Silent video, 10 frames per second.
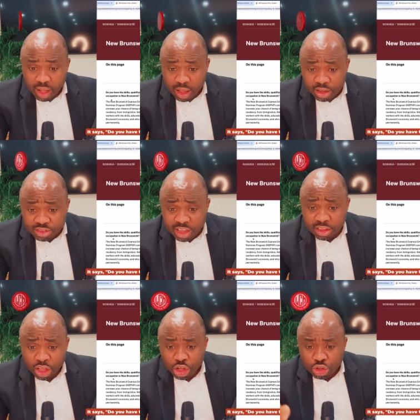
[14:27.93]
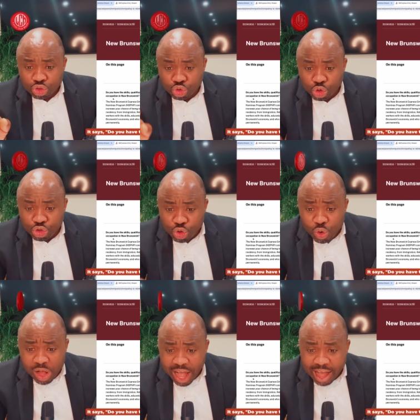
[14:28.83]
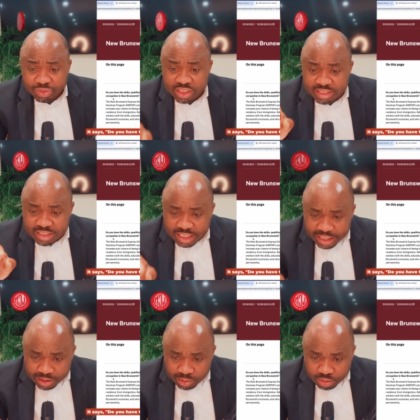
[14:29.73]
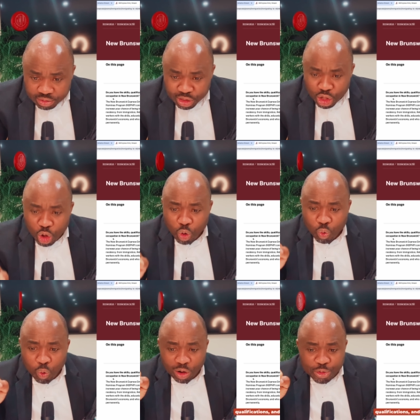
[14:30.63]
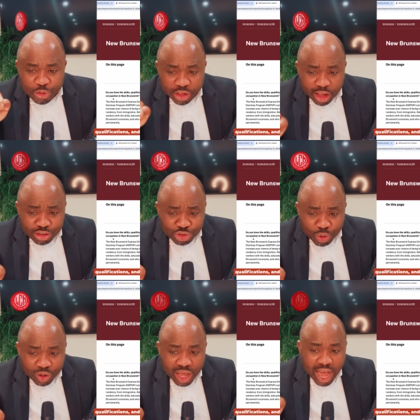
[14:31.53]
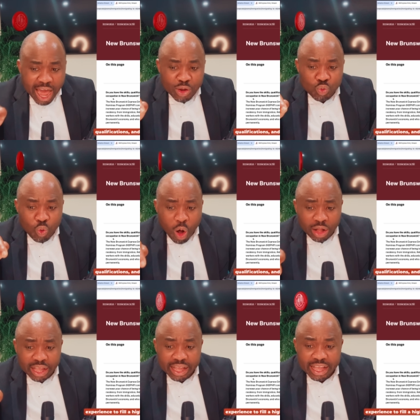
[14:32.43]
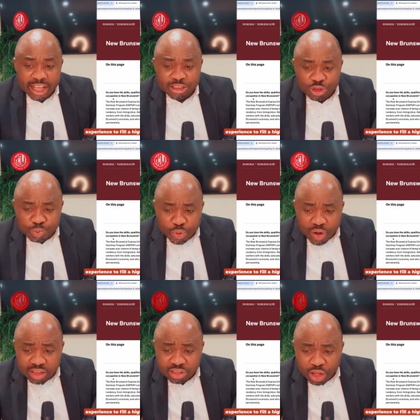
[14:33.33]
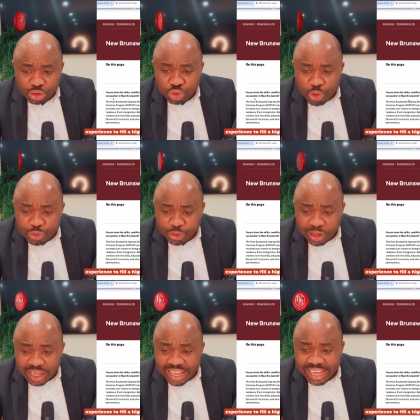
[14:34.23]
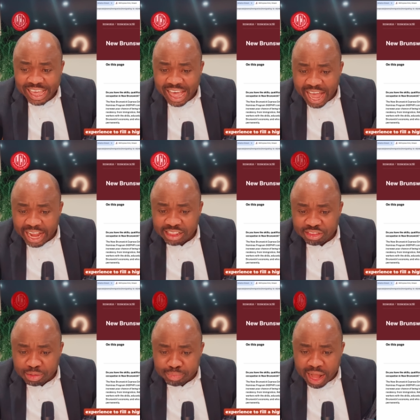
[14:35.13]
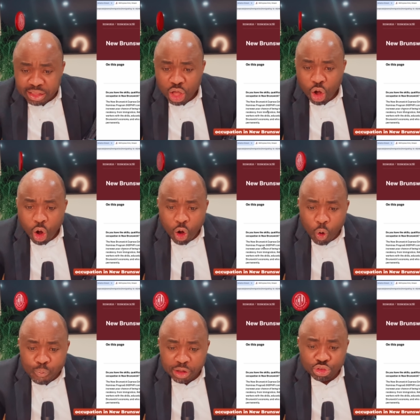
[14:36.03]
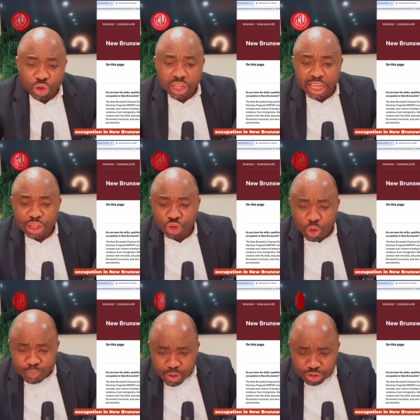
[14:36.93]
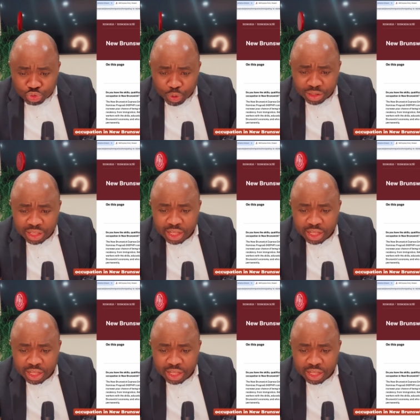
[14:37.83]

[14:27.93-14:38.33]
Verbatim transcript: It says, do you have the skill, qualification, and work experience to fill a high-demand occupation in New Brunswick?